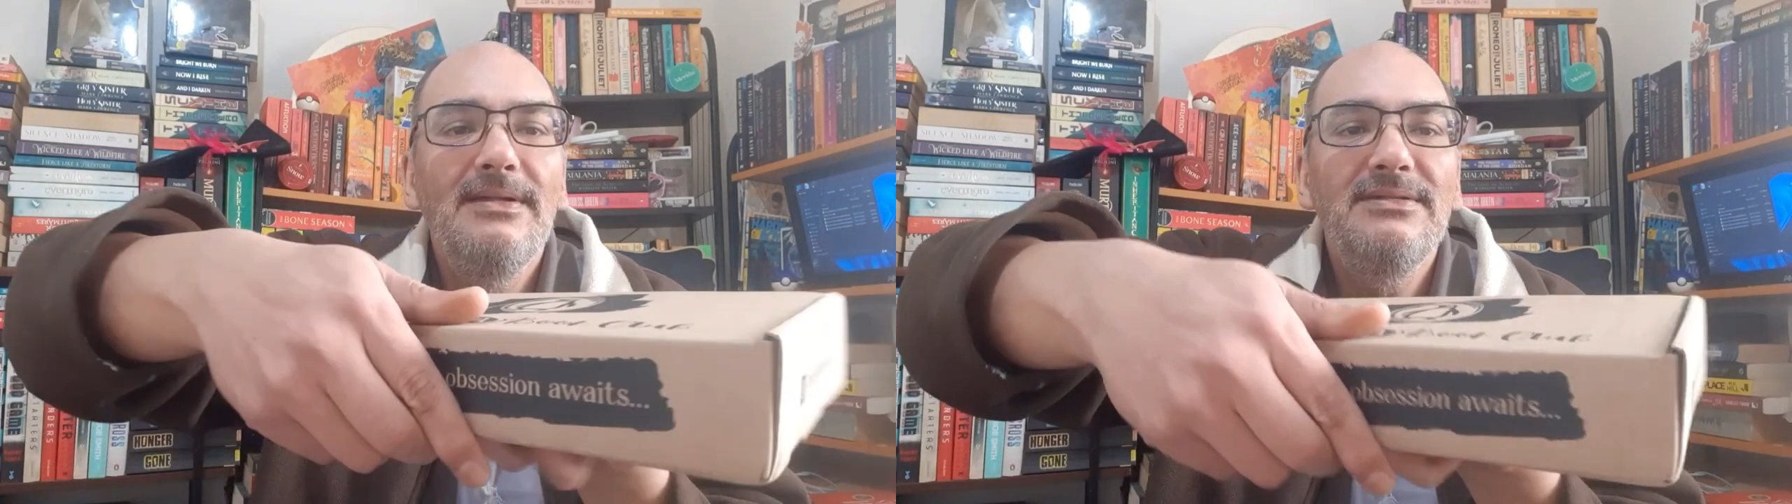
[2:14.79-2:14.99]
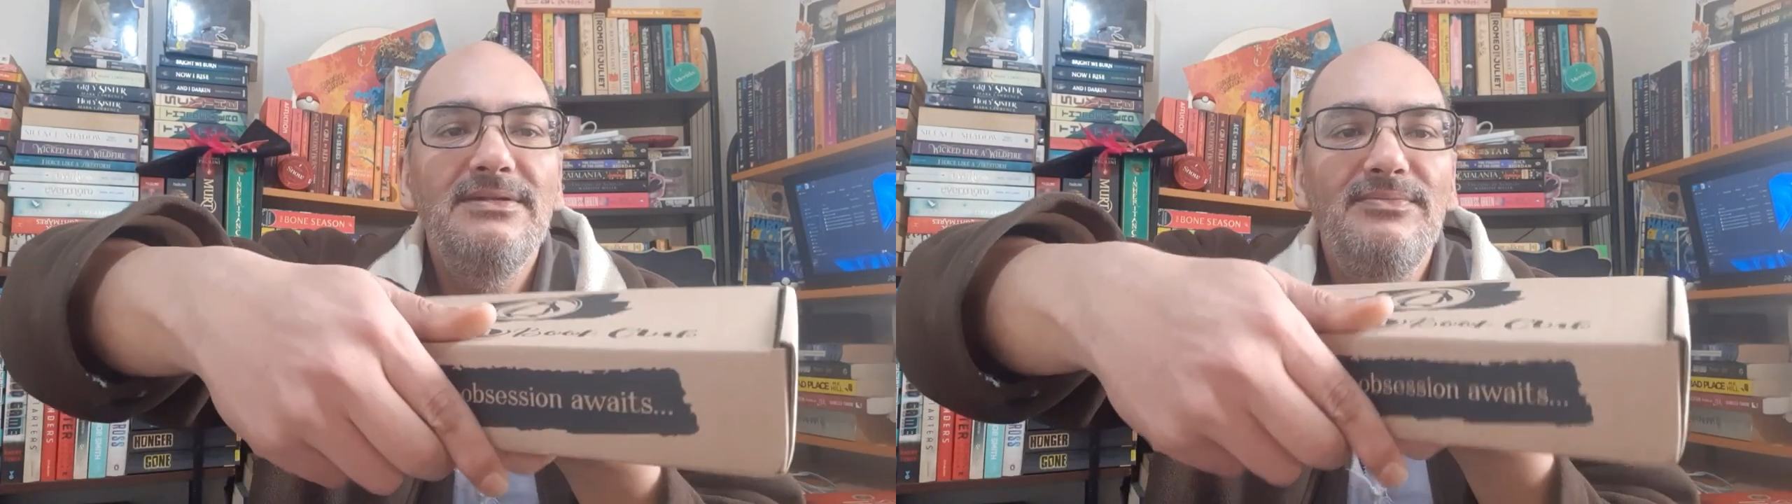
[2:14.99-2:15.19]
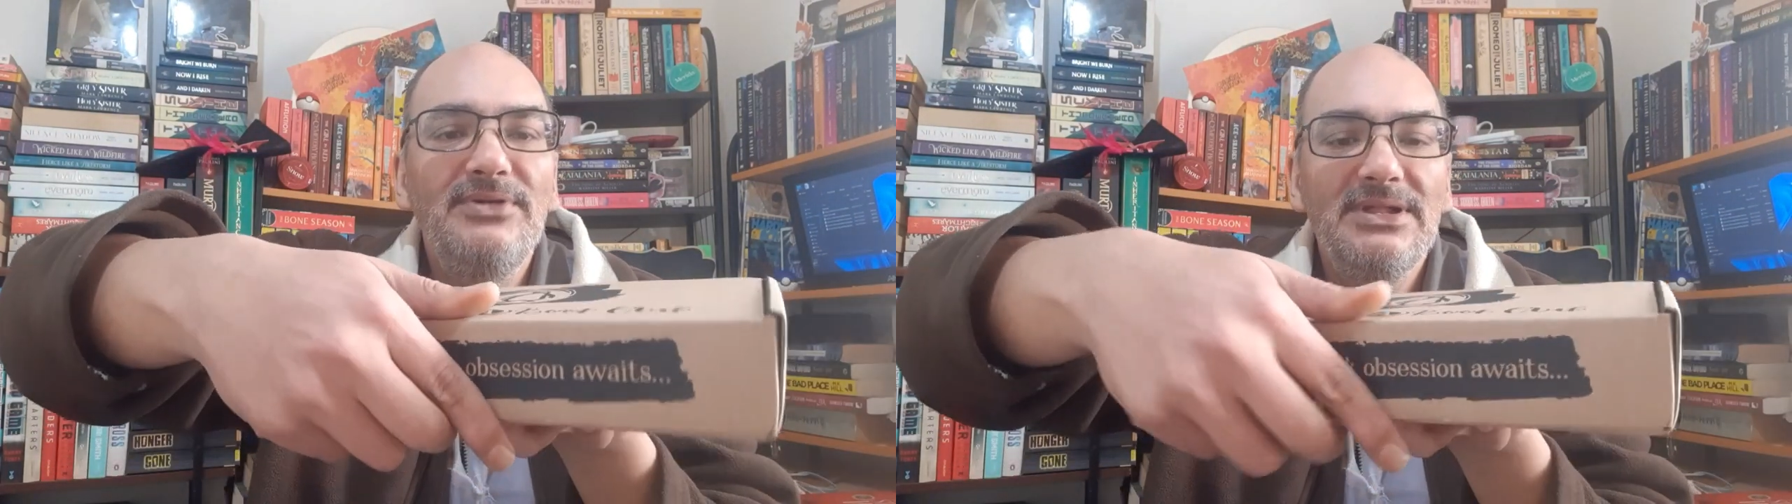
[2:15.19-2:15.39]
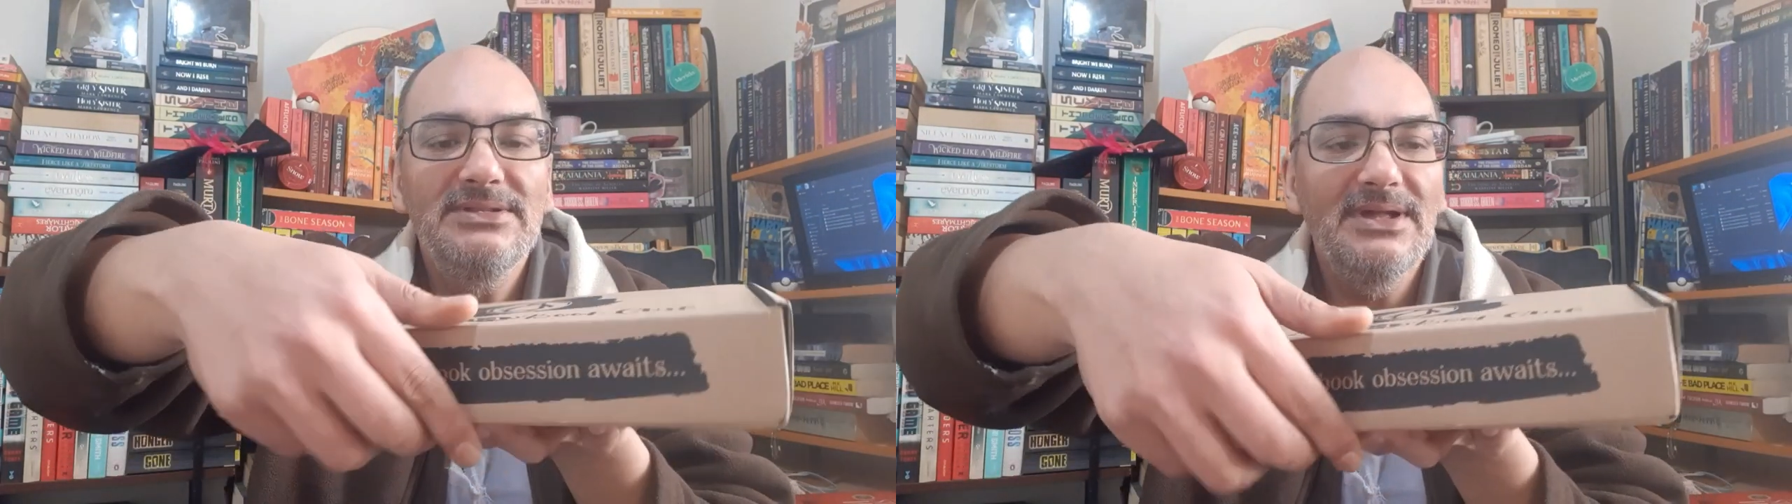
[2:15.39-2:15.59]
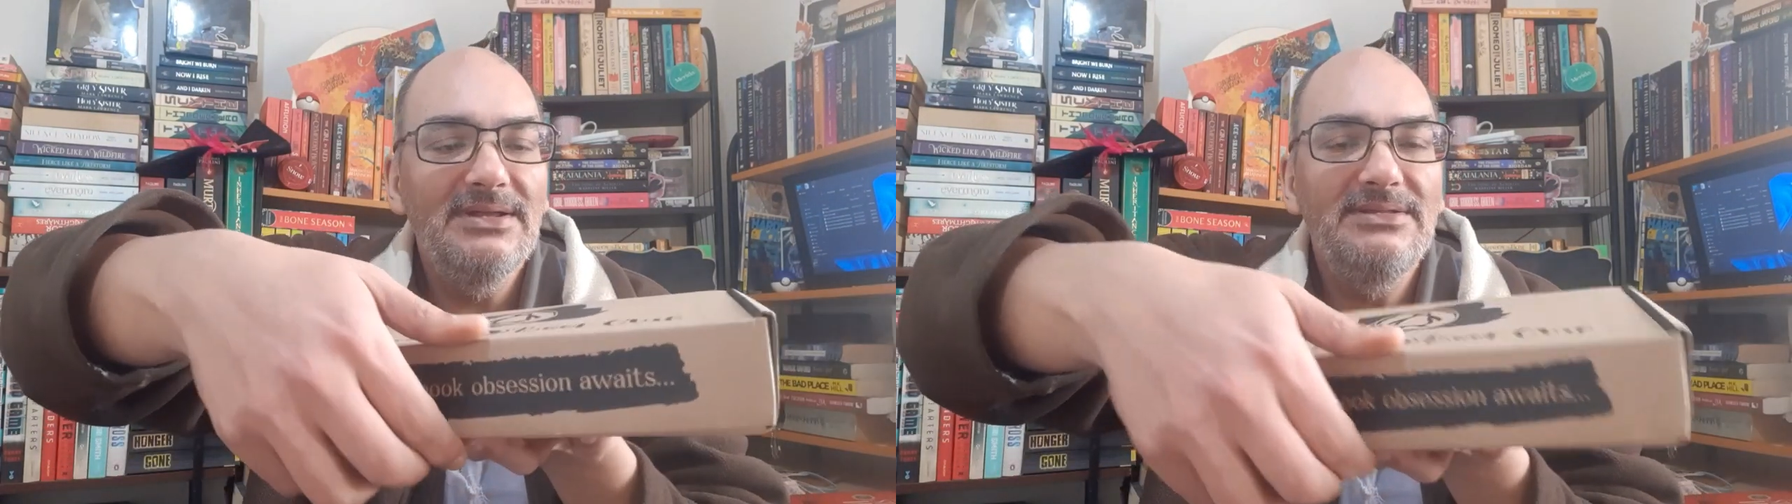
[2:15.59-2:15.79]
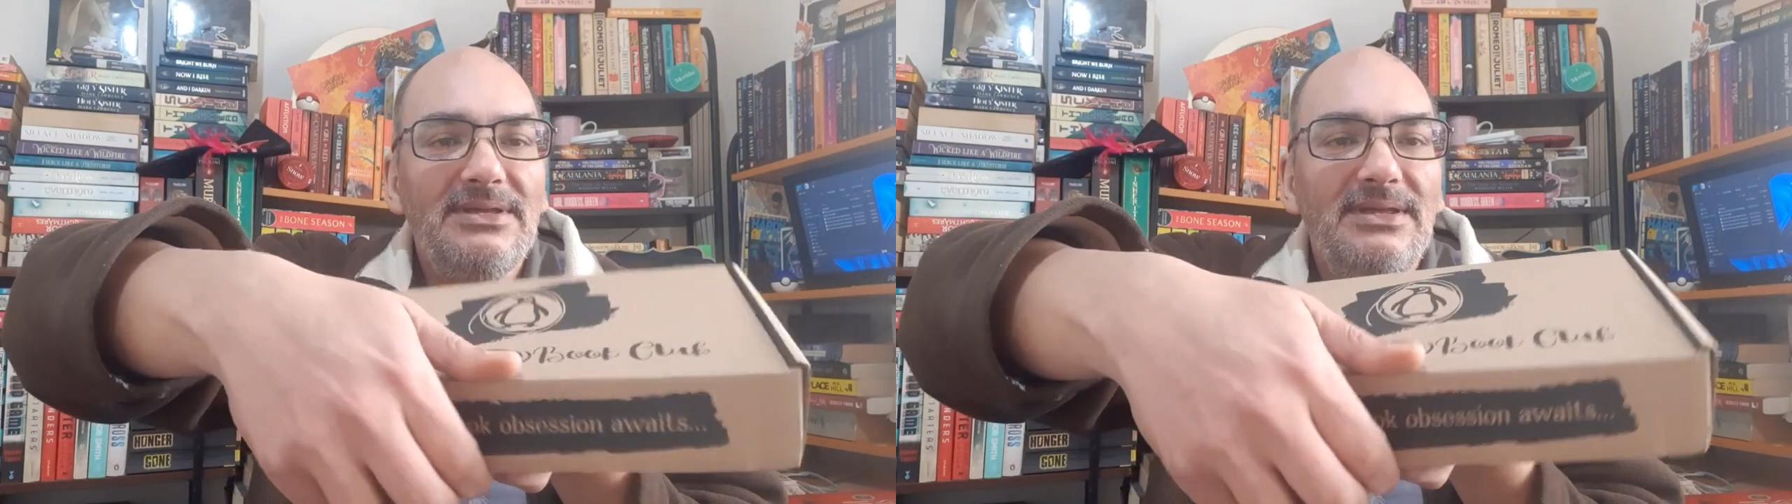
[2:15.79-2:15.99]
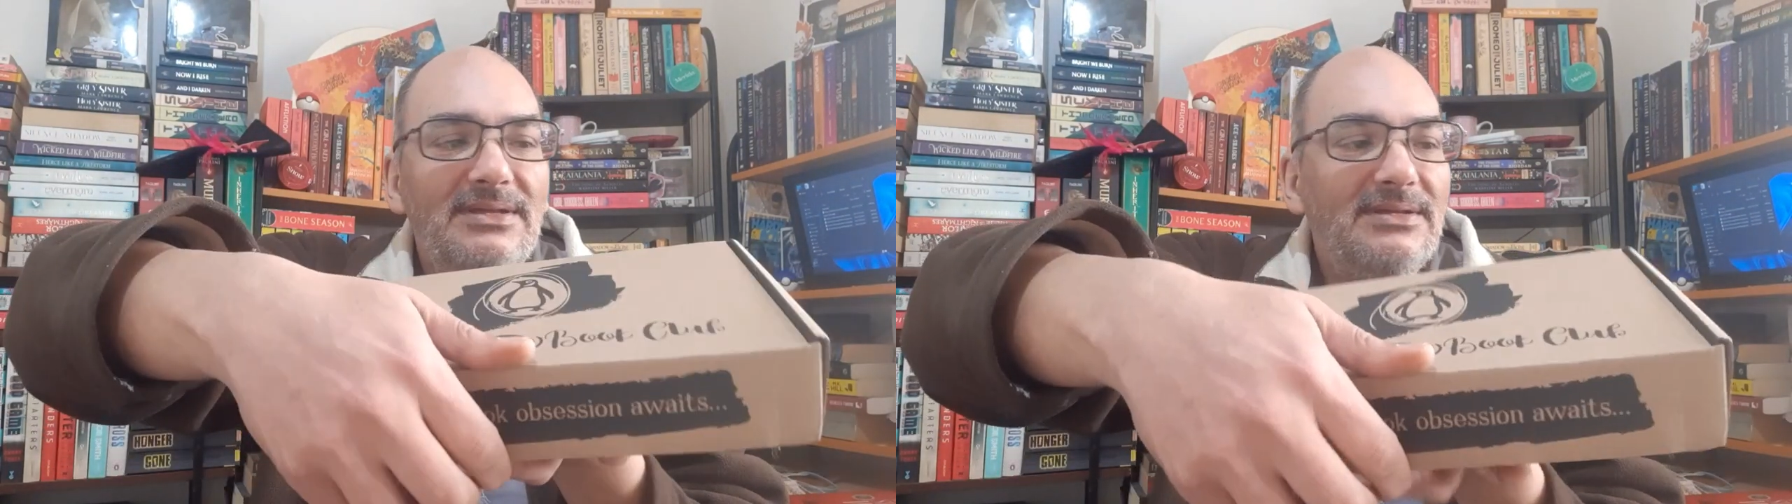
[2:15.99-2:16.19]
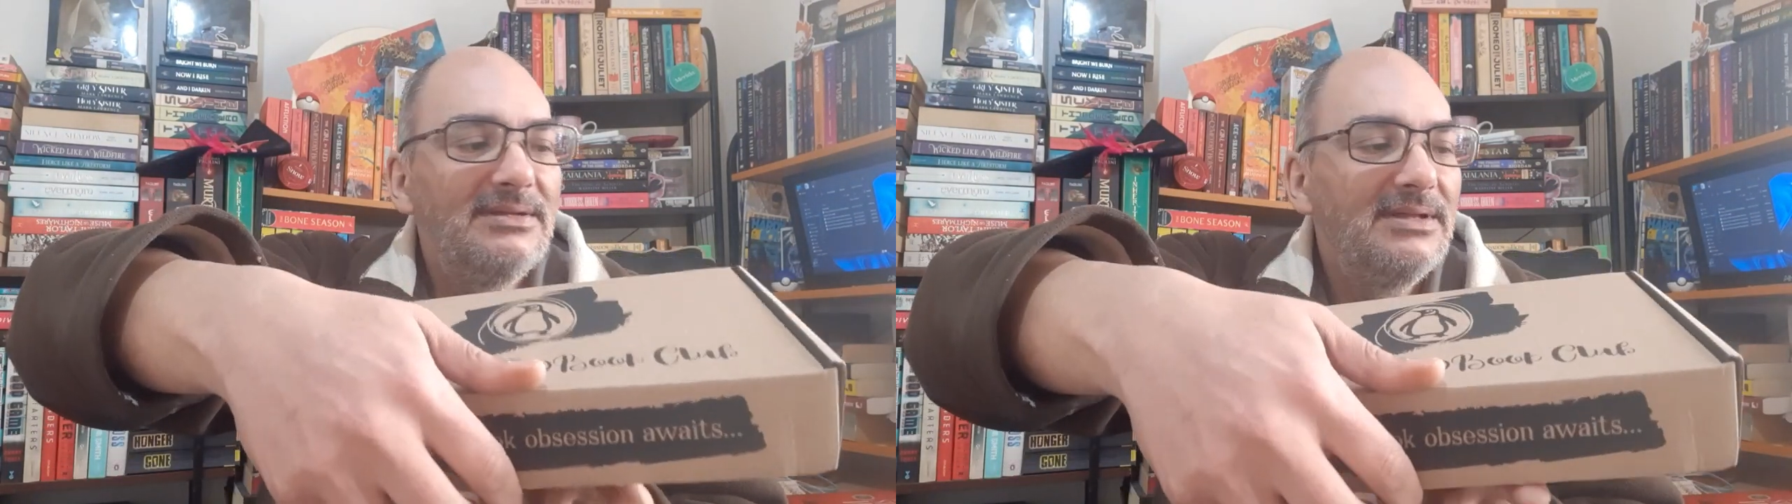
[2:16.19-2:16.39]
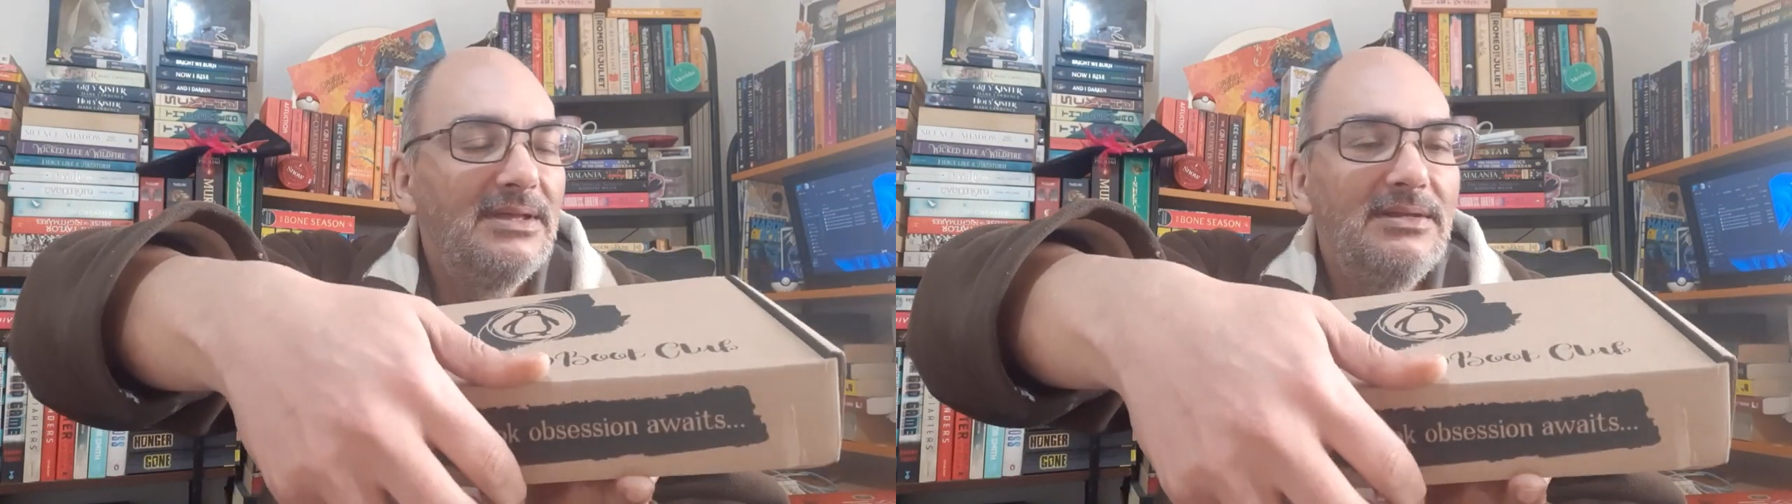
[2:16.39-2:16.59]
super exciting.